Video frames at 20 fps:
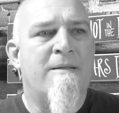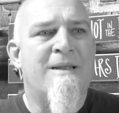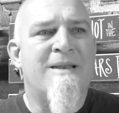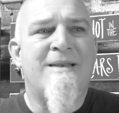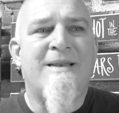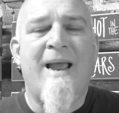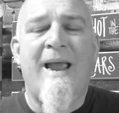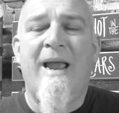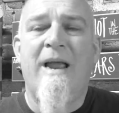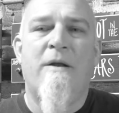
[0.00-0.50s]
the
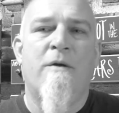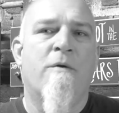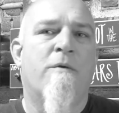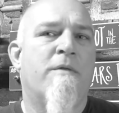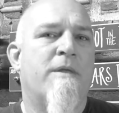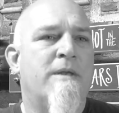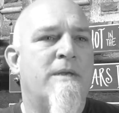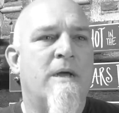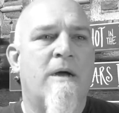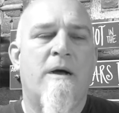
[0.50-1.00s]
date
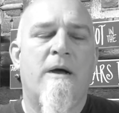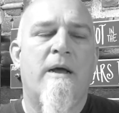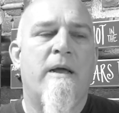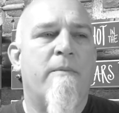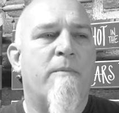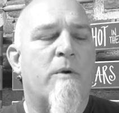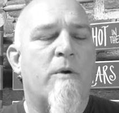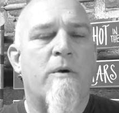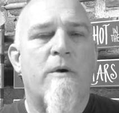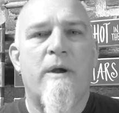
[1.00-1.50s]
or the
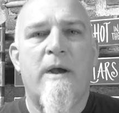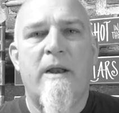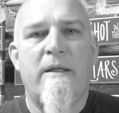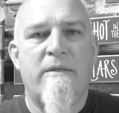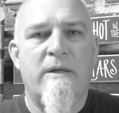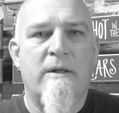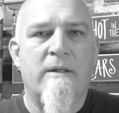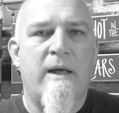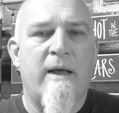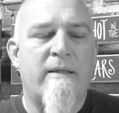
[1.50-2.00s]
time or
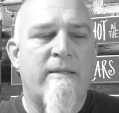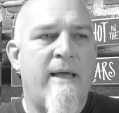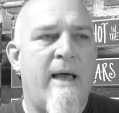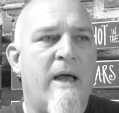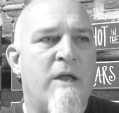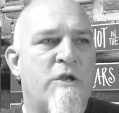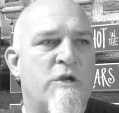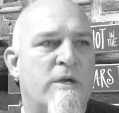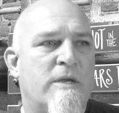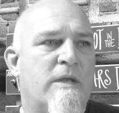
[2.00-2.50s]
anything like
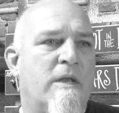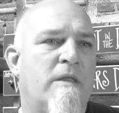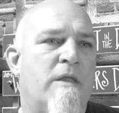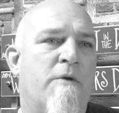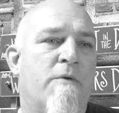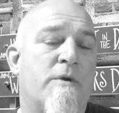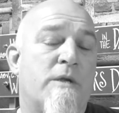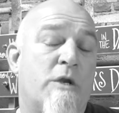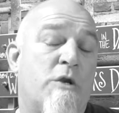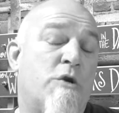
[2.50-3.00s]
that, just that
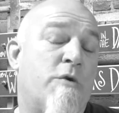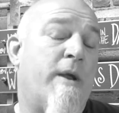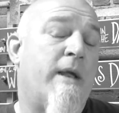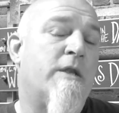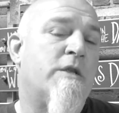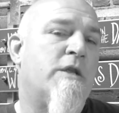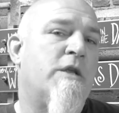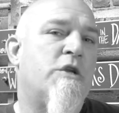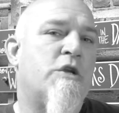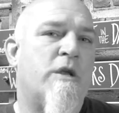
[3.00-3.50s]
there was a
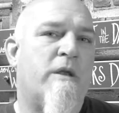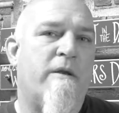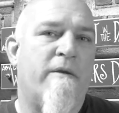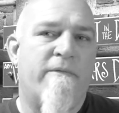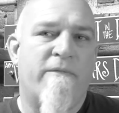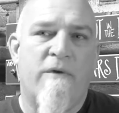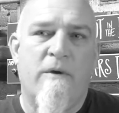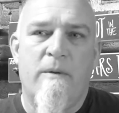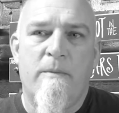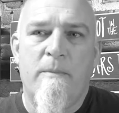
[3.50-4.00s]
transition
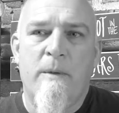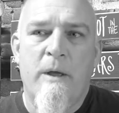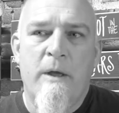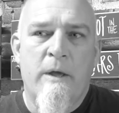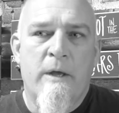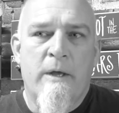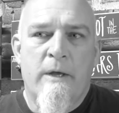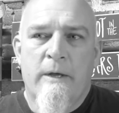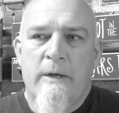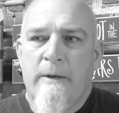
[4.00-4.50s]
from,
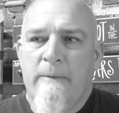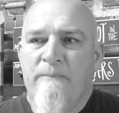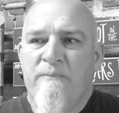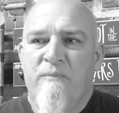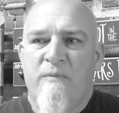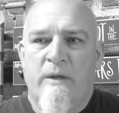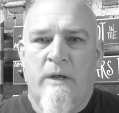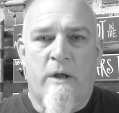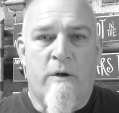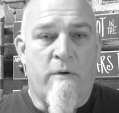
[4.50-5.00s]

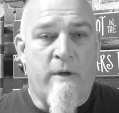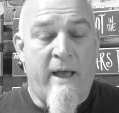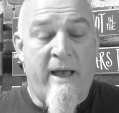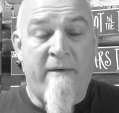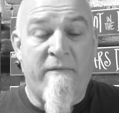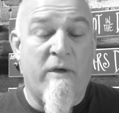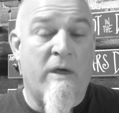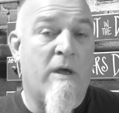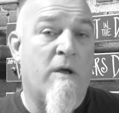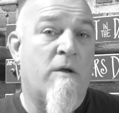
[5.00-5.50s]

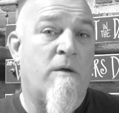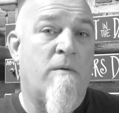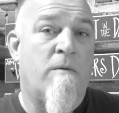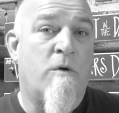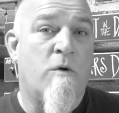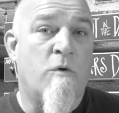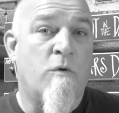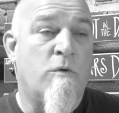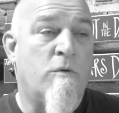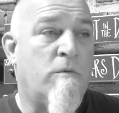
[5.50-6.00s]
having a
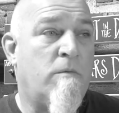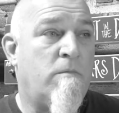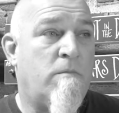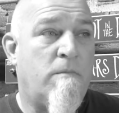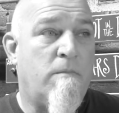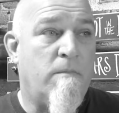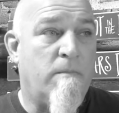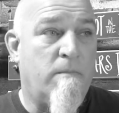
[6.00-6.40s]
cold